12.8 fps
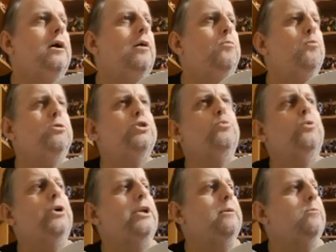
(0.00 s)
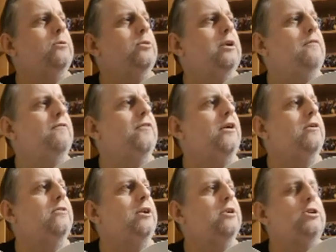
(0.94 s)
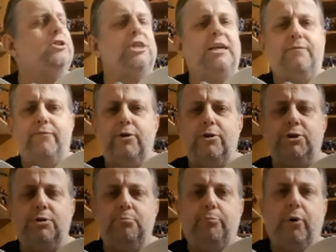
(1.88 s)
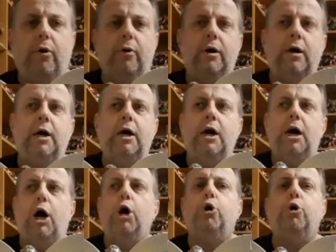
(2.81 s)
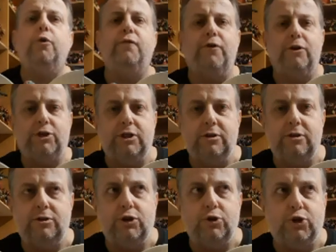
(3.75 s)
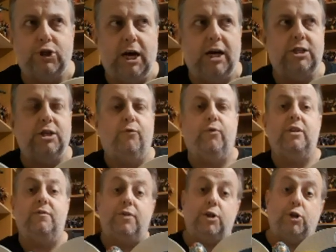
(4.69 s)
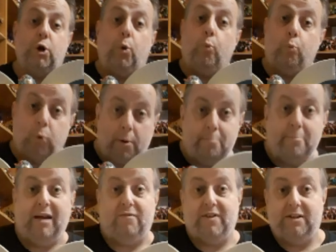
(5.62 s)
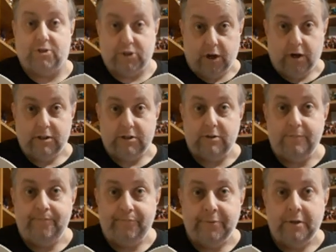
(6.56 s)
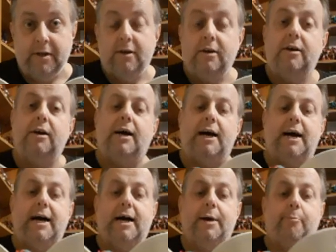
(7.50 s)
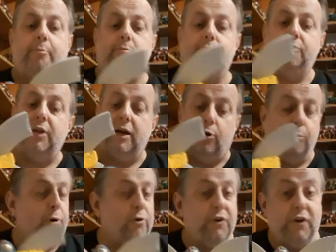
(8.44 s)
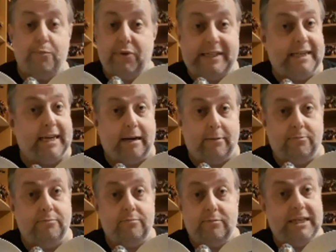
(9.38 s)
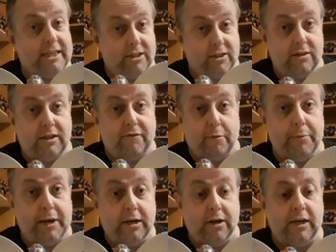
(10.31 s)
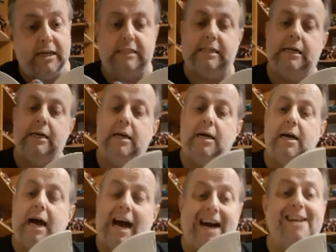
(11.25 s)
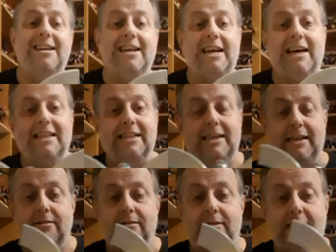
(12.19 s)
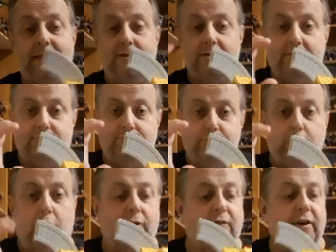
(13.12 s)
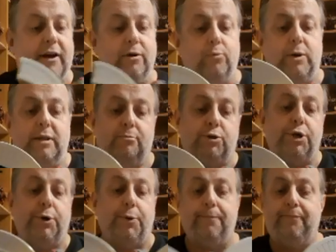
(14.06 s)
what's the word I'm looking for? Not a cheap version, but a good version to start off with if you don't want MechFans Toys. The alt mode is pretty damn decent, if I'm being honest. And you get the little dock figure with him too.